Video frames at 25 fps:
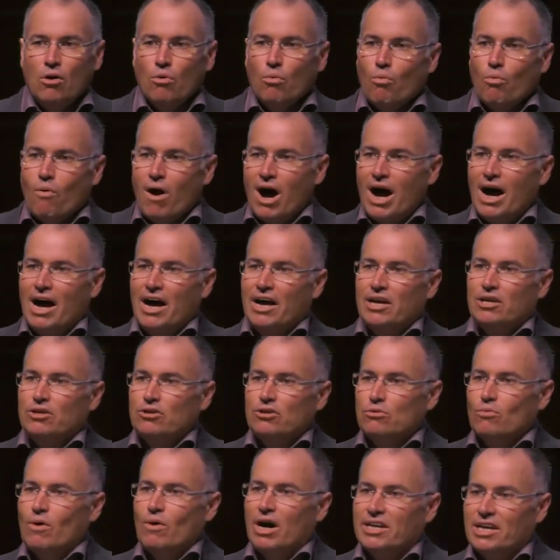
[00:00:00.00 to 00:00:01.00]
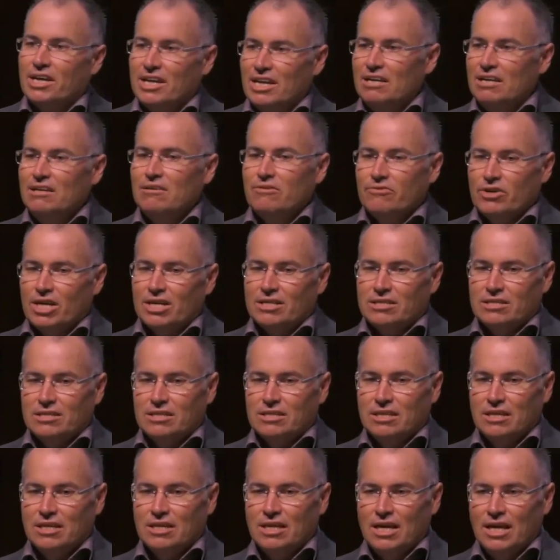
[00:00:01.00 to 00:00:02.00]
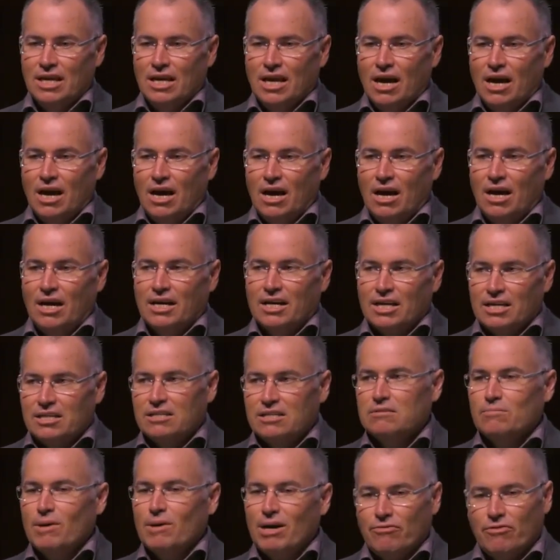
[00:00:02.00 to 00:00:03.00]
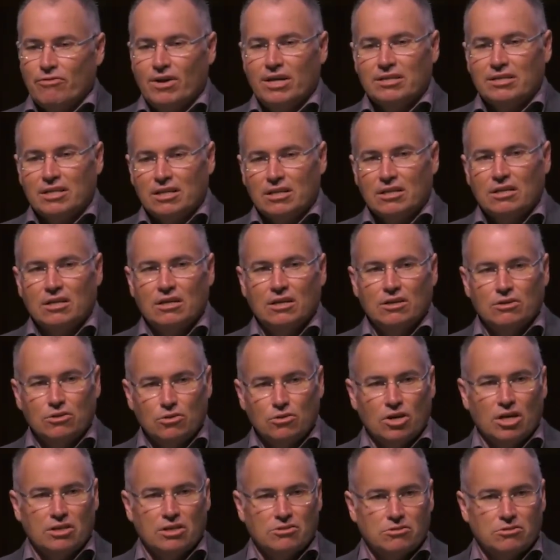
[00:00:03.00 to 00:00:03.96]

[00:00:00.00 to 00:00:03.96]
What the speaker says: why you want to innovate, it is about finding new